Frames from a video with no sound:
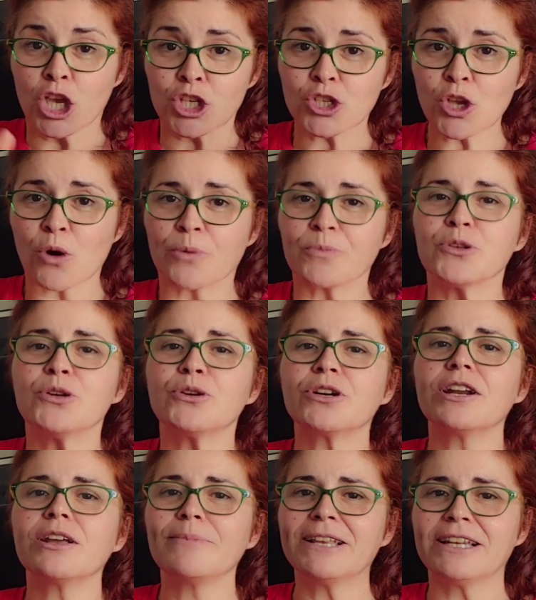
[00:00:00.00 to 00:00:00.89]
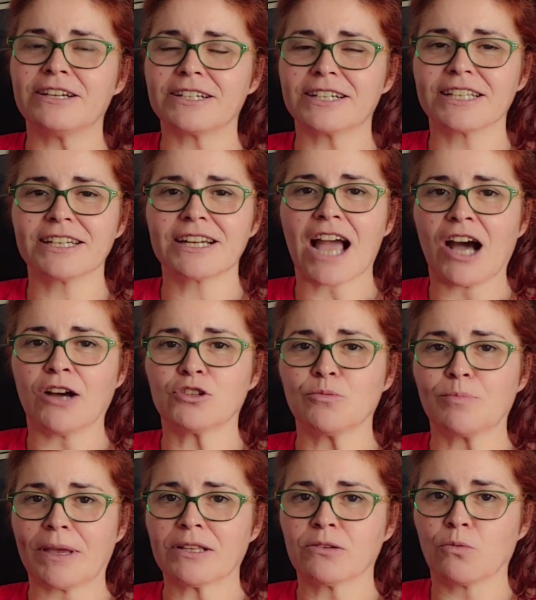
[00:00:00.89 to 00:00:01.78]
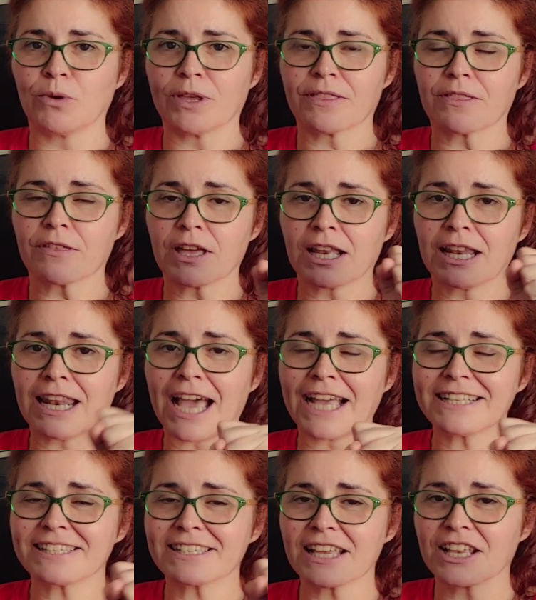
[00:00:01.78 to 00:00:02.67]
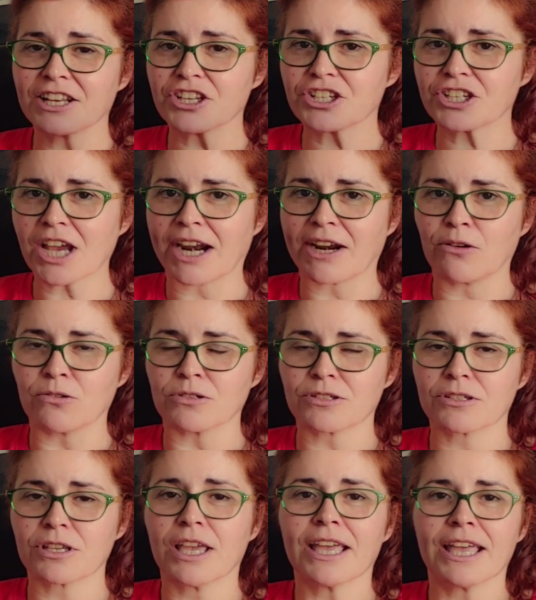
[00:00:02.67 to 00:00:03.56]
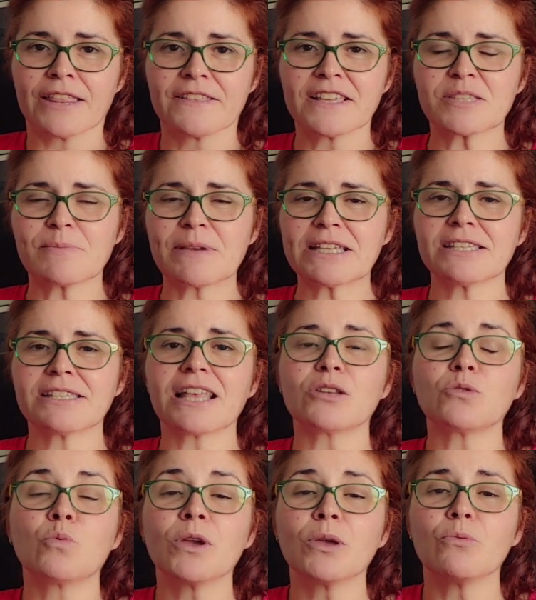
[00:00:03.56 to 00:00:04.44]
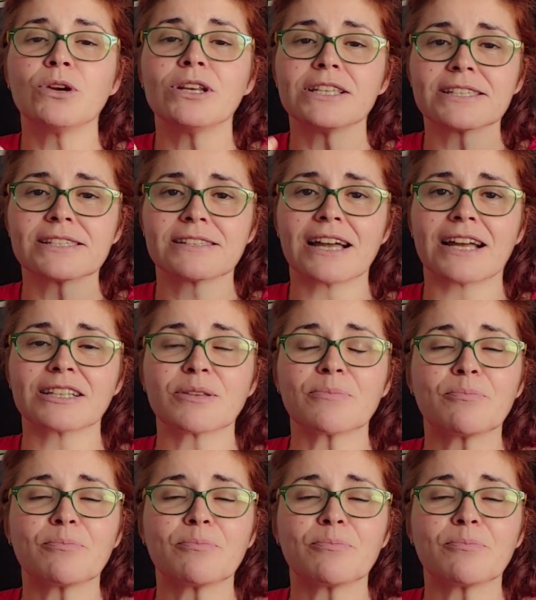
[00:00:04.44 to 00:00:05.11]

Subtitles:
So you're gonna be learning how to paint with lights and shadows. This means that we will start